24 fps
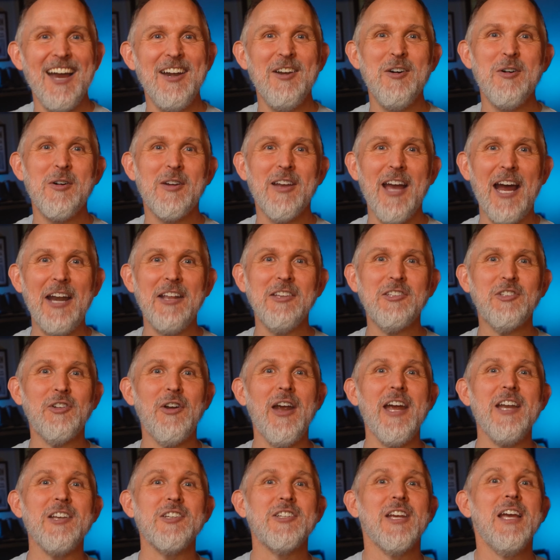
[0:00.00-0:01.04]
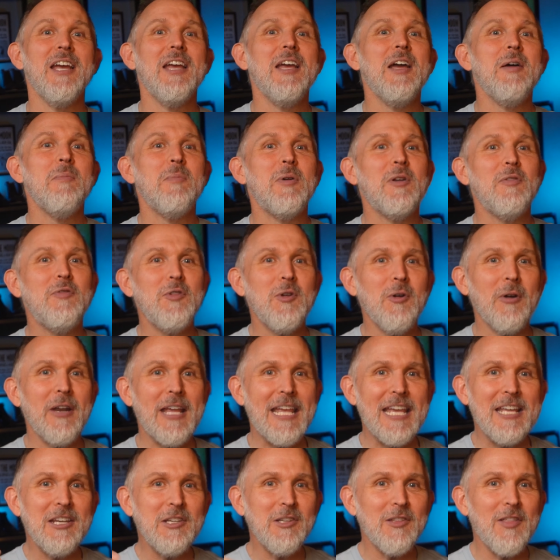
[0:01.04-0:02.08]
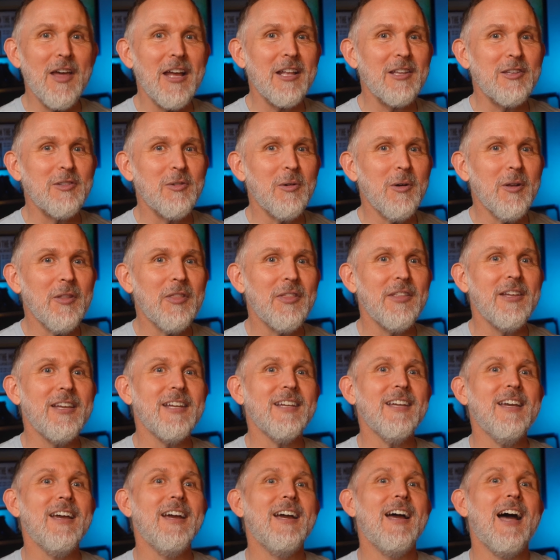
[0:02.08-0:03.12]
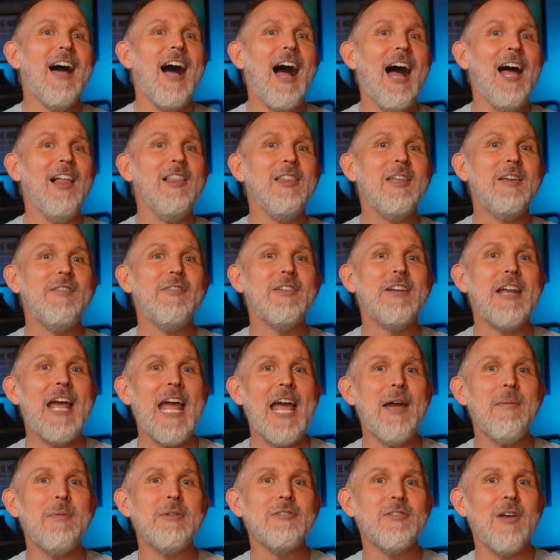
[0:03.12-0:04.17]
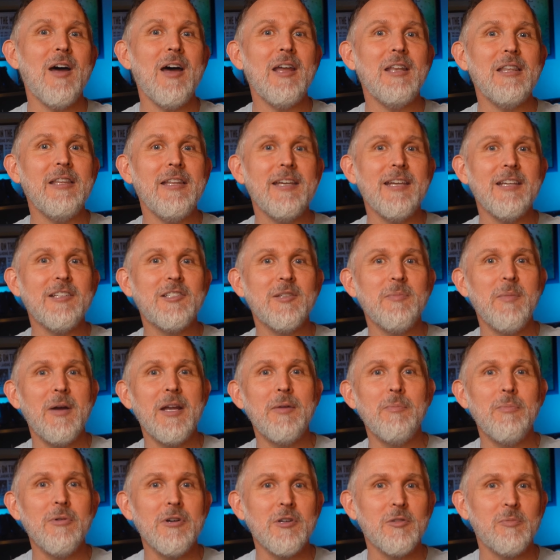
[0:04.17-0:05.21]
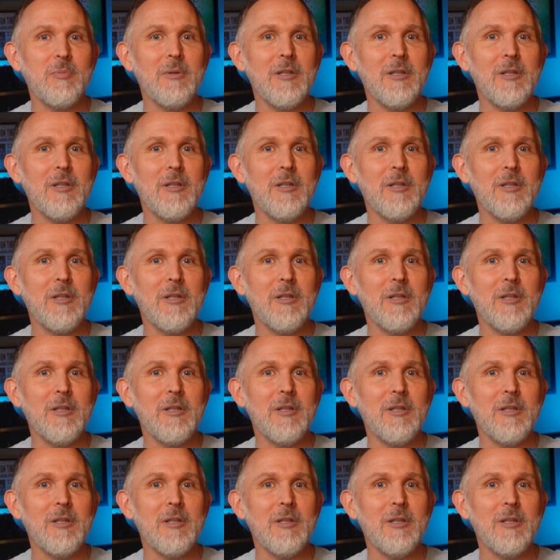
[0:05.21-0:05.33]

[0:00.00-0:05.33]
I know, kind of strange, but if you're into that sort of thing, I'll leave an Amazon link to my books